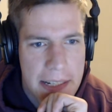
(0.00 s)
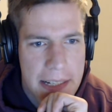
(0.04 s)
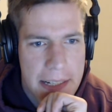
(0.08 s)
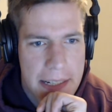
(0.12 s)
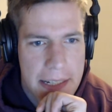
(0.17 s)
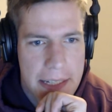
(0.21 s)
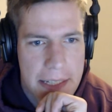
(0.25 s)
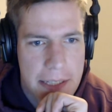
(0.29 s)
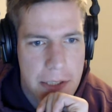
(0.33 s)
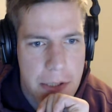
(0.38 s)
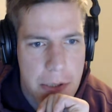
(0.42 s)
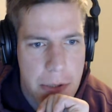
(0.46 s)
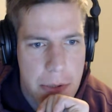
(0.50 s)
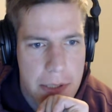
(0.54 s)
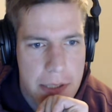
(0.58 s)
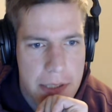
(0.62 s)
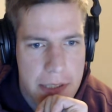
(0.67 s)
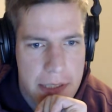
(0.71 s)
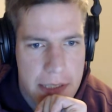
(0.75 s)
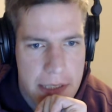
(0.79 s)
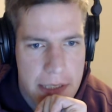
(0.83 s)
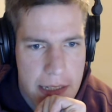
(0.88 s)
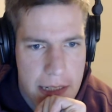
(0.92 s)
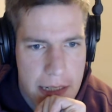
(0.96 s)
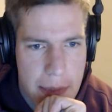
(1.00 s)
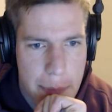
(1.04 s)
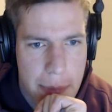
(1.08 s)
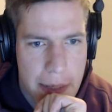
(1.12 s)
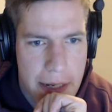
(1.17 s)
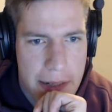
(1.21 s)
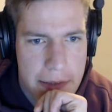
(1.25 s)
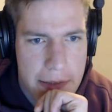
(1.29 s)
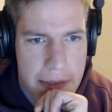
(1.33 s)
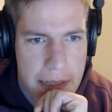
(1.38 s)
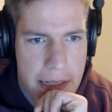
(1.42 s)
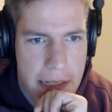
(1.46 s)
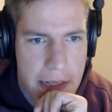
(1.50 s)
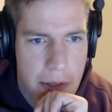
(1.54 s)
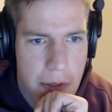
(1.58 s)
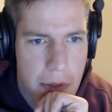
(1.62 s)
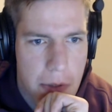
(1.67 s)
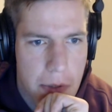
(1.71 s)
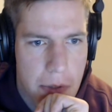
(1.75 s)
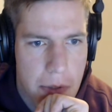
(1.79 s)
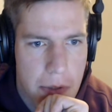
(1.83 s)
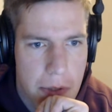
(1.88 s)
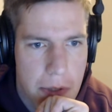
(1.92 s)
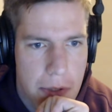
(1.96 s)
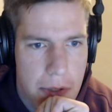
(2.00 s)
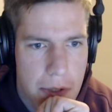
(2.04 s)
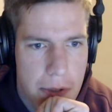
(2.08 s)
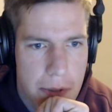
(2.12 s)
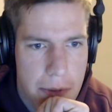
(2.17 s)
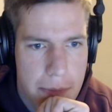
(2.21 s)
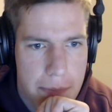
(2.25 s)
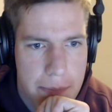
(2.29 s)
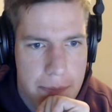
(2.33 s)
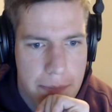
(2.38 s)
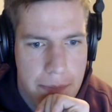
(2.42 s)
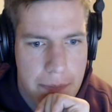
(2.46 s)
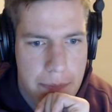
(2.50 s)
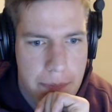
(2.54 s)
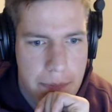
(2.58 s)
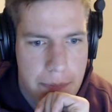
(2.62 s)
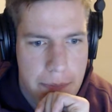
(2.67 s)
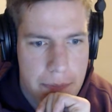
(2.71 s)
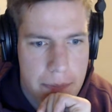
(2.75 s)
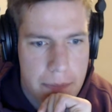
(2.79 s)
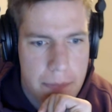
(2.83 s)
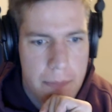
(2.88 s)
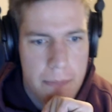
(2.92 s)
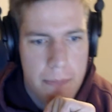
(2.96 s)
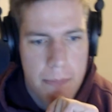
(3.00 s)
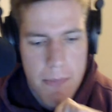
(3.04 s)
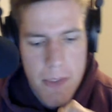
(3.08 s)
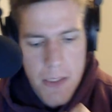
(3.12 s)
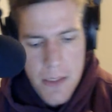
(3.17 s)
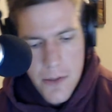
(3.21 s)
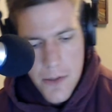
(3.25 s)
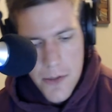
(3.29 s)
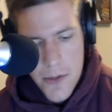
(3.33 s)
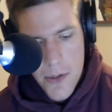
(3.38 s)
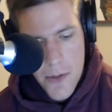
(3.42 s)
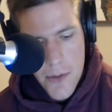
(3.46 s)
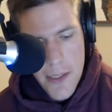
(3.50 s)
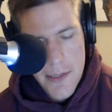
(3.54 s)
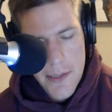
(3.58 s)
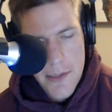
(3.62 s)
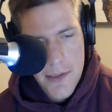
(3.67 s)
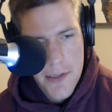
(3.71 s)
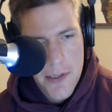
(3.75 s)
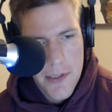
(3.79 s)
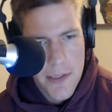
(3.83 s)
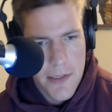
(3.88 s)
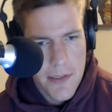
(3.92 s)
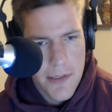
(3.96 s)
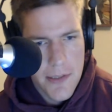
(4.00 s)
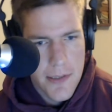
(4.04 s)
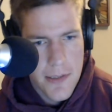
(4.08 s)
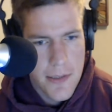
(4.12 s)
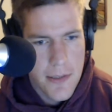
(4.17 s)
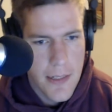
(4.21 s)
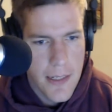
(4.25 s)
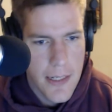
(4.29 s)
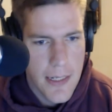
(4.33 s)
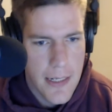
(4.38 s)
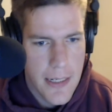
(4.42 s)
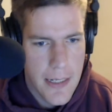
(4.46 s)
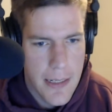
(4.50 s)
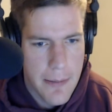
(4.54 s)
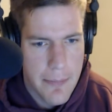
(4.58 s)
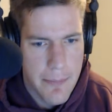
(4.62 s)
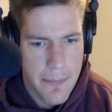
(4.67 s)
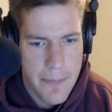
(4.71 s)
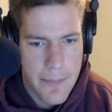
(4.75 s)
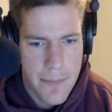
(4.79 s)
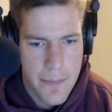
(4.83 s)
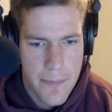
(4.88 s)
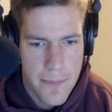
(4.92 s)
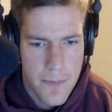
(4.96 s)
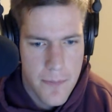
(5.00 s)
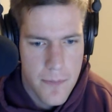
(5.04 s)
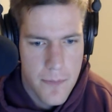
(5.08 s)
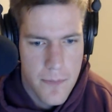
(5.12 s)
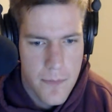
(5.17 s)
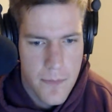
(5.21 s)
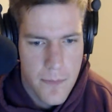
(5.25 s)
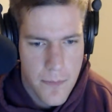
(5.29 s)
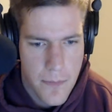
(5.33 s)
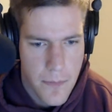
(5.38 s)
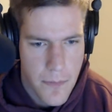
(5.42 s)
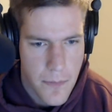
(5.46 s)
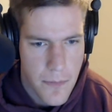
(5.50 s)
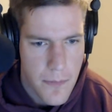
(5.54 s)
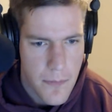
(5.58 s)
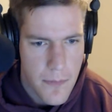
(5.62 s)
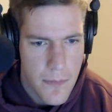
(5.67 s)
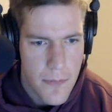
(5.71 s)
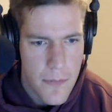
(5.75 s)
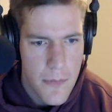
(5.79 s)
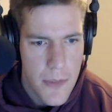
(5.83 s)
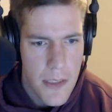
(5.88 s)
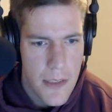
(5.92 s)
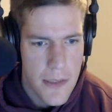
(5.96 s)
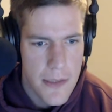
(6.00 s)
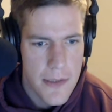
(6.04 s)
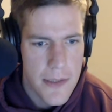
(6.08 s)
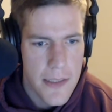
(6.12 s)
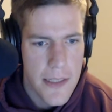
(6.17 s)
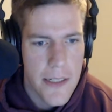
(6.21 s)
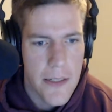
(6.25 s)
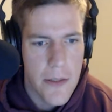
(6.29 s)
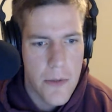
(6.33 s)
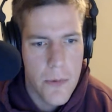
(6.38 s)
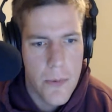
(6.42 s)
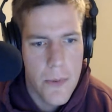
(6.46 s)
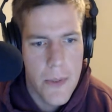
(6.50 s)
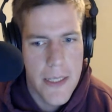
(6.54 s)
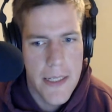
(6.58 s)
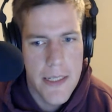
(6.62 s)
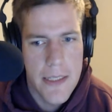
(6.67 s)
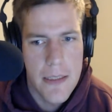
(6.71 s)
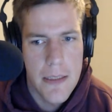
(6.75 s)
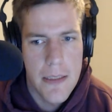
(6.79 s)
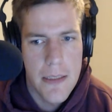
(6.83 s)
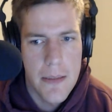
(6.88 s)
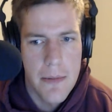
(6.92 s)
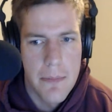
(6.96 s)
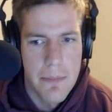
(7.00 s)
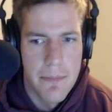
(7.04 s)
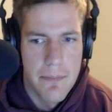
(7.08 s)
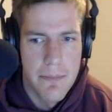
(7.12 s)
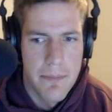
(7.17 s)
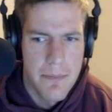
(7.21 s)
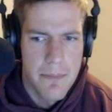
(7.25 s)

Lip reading: interesting about the whole. So let's just let's get a random